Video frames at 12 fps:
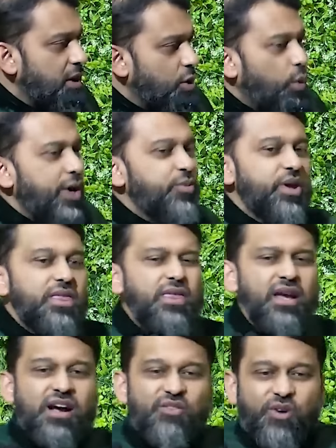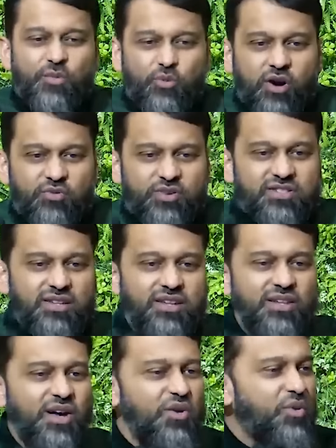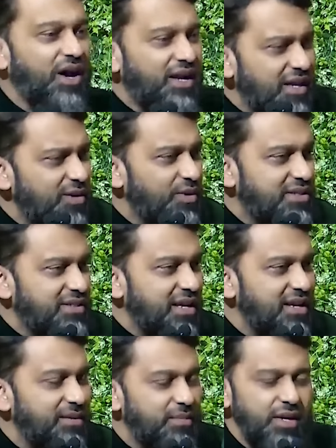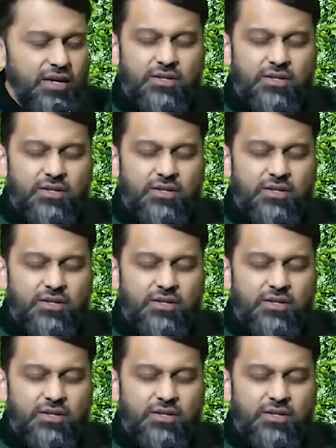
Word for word: When we think of our Prophet sallallahu alaihi wasallam,